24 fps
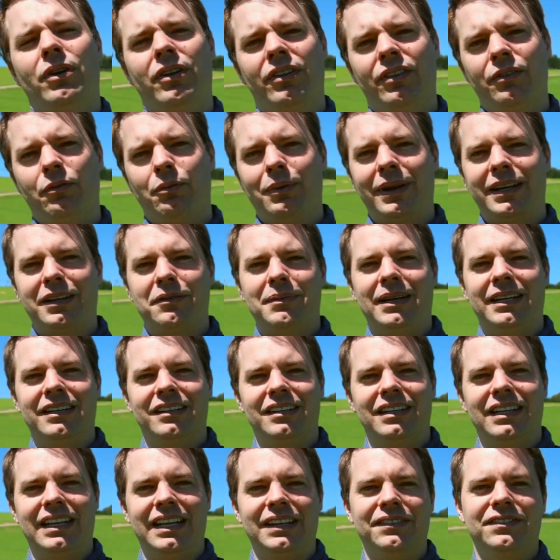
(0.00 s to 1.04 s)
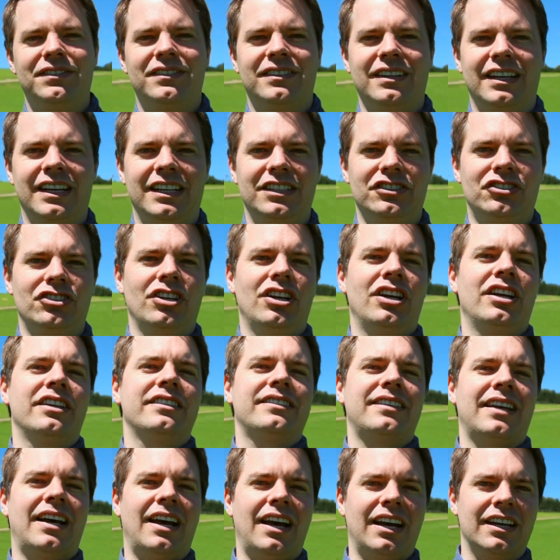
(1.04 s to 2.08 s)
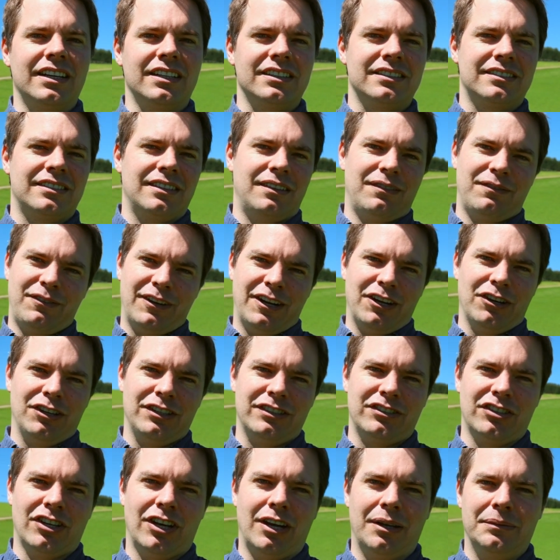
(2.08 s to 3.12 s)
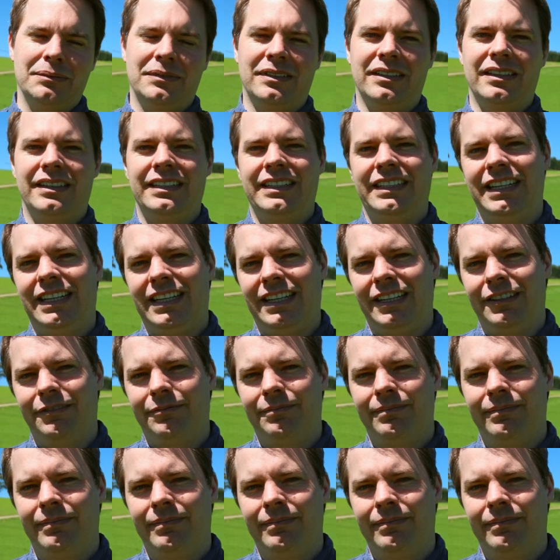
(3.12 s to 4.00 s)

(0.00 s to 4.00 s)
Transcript: are the recommended leaf stage targets at varying times of the year?